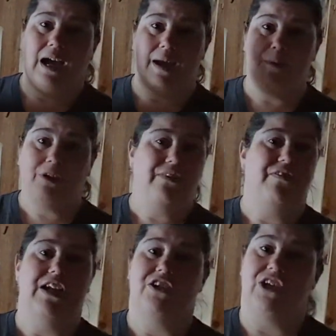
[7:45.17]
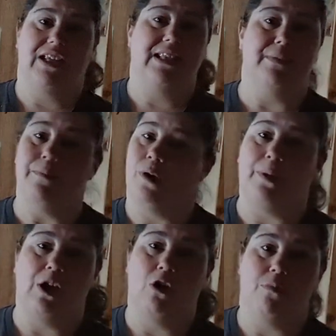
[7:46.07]
I'm only finishing the
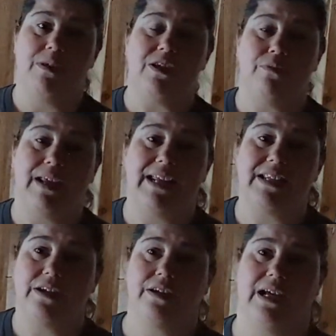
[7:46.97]
mobile home unit